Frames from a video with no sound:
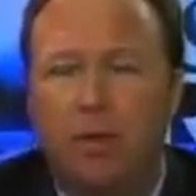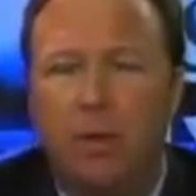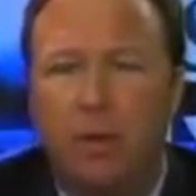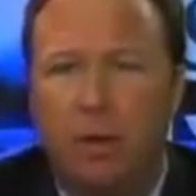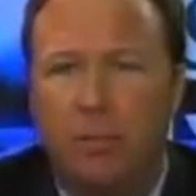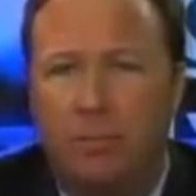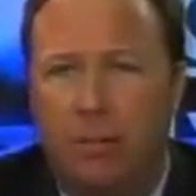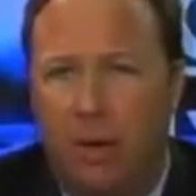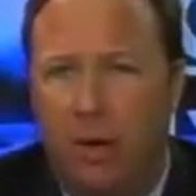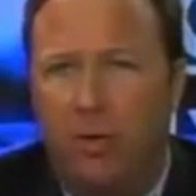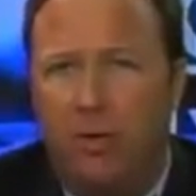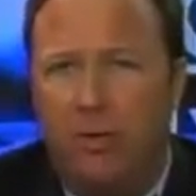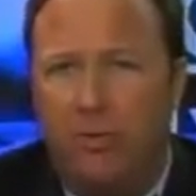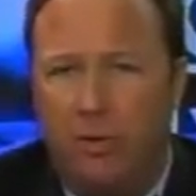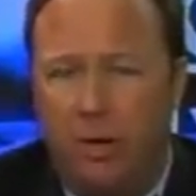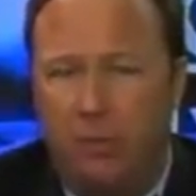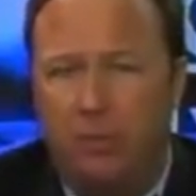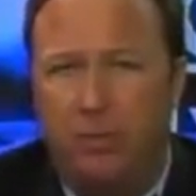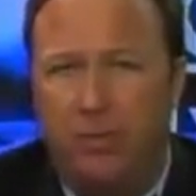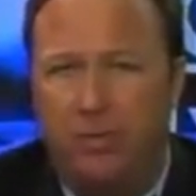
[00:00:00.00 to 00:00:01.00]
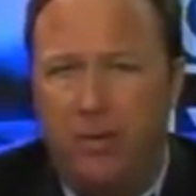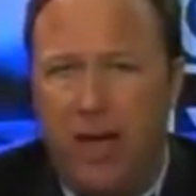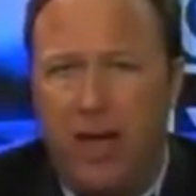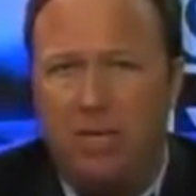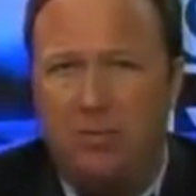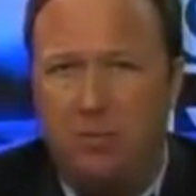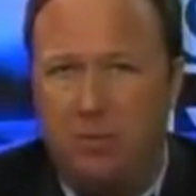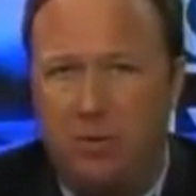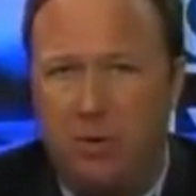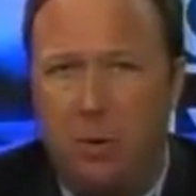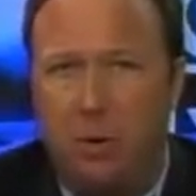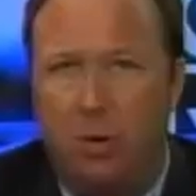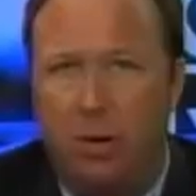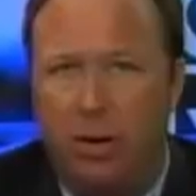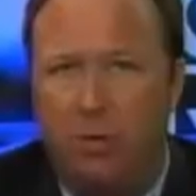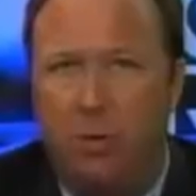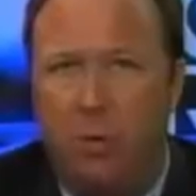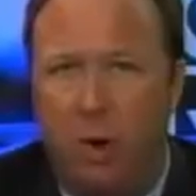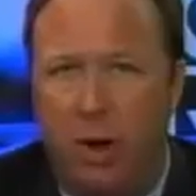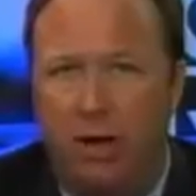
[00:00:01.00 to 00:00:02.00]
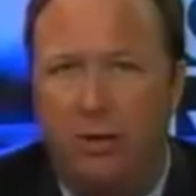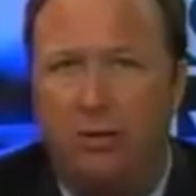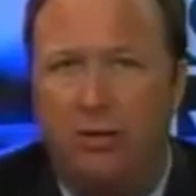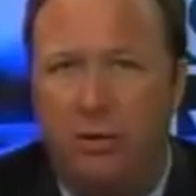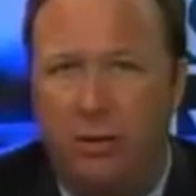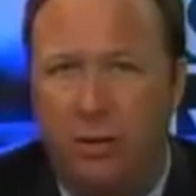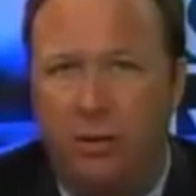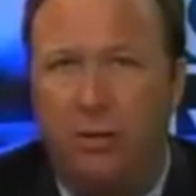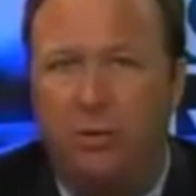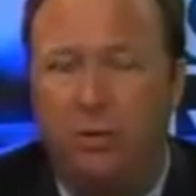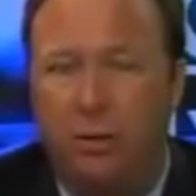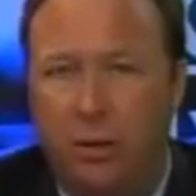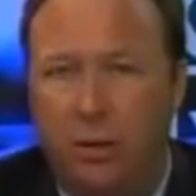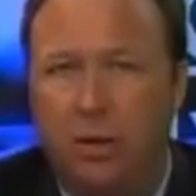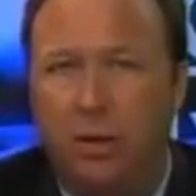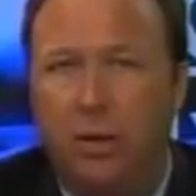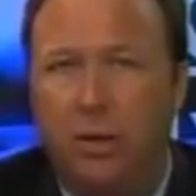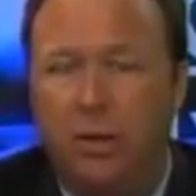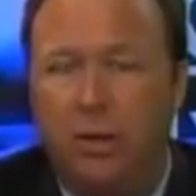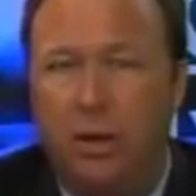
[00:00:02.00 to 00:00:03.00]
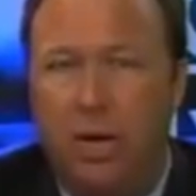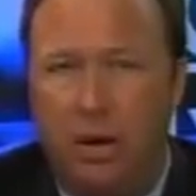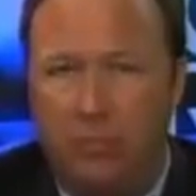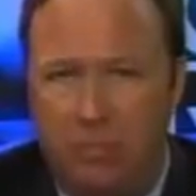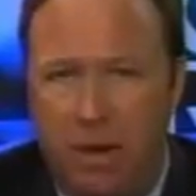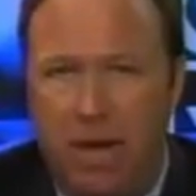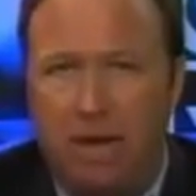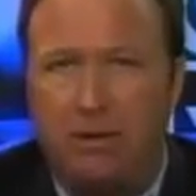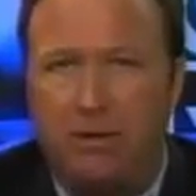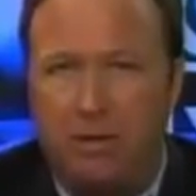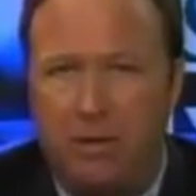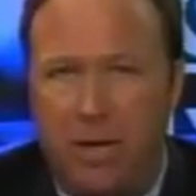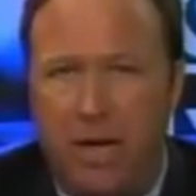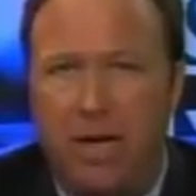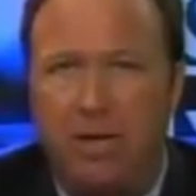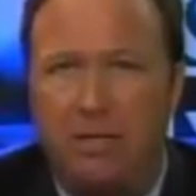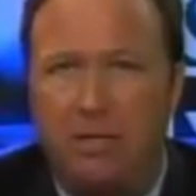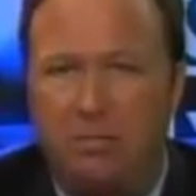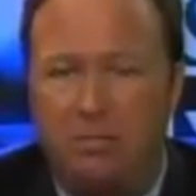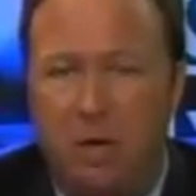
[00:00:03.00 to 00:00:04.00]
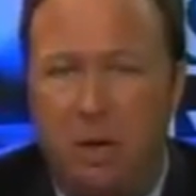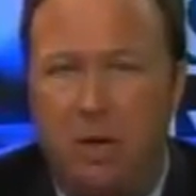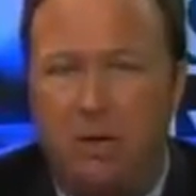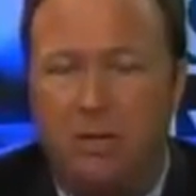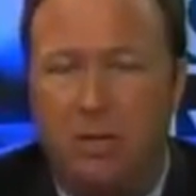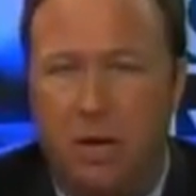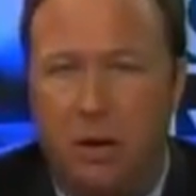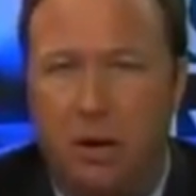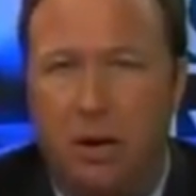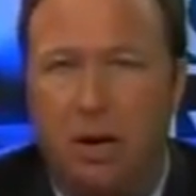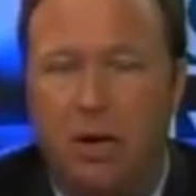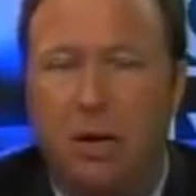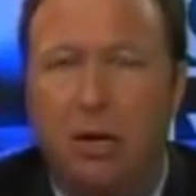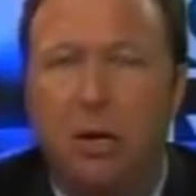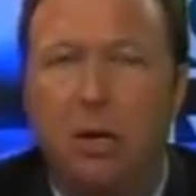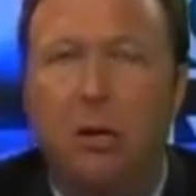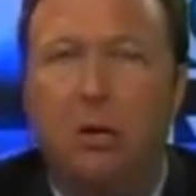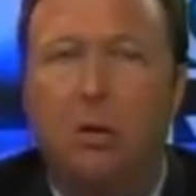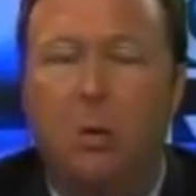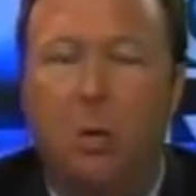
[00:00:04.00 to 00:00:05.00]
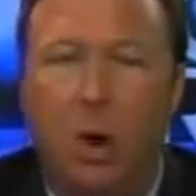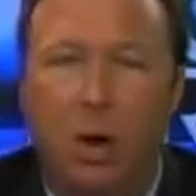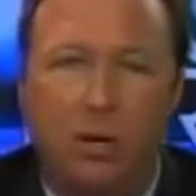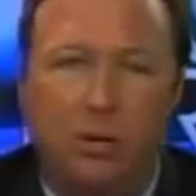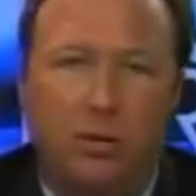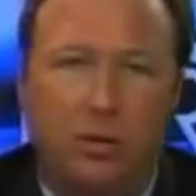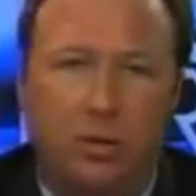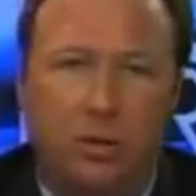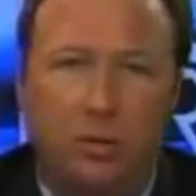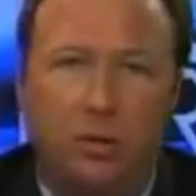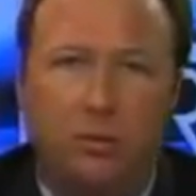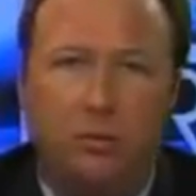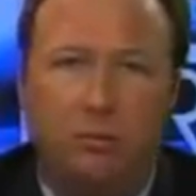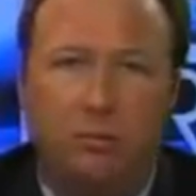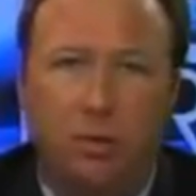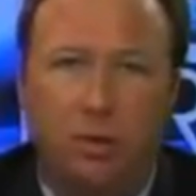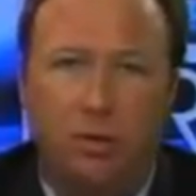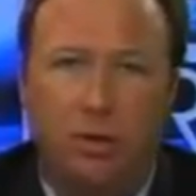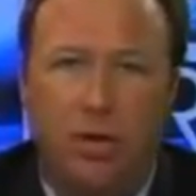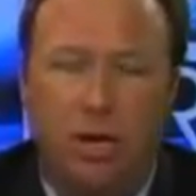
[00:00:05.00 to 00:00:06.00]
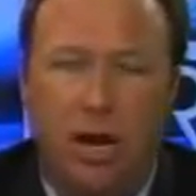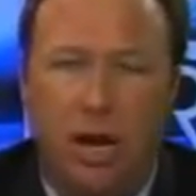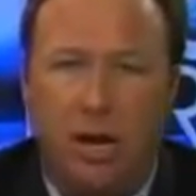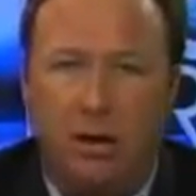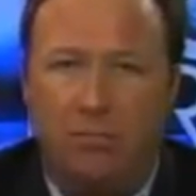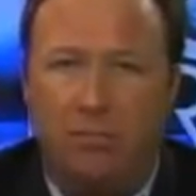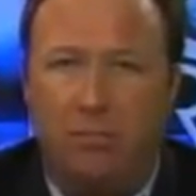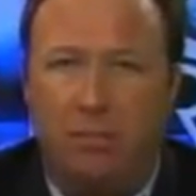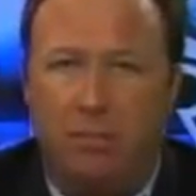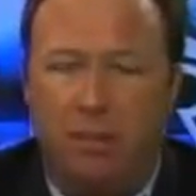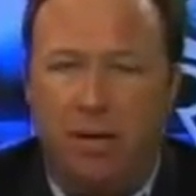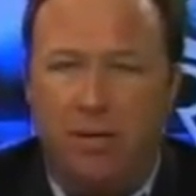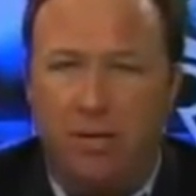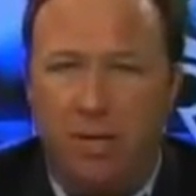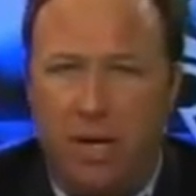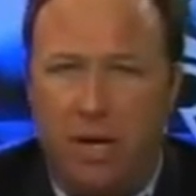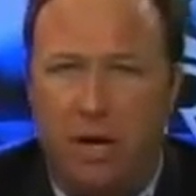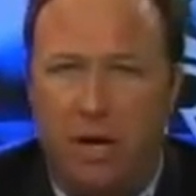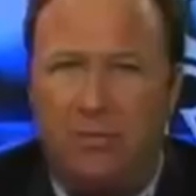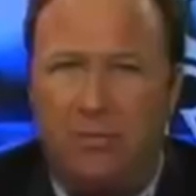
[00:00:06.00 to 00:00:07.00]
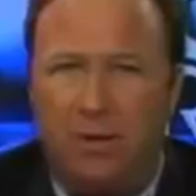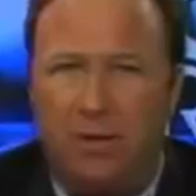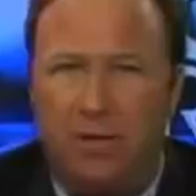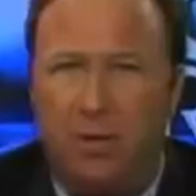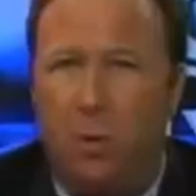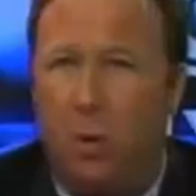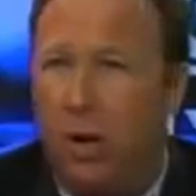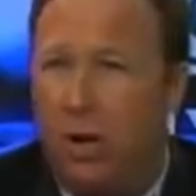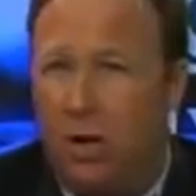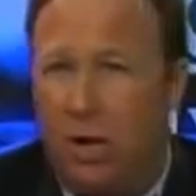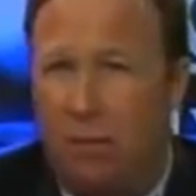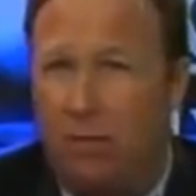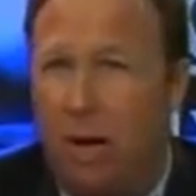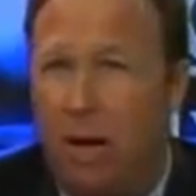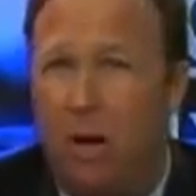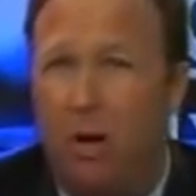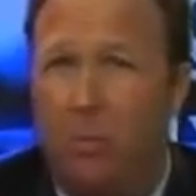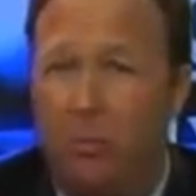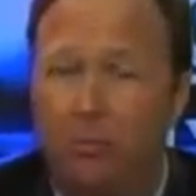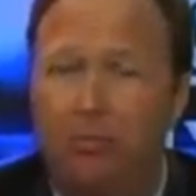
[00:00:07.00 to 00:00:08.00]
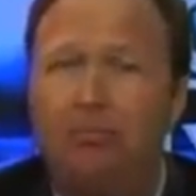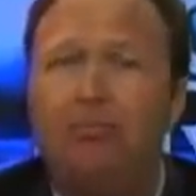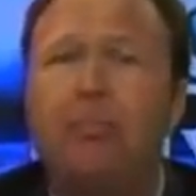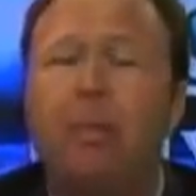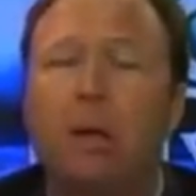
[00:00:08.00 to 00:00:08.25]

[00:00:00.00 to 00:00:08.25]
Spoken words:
And then you poll the troops, the vast majority want to cut back the size of the military, want to get out of a bunch of countries, and want to come home.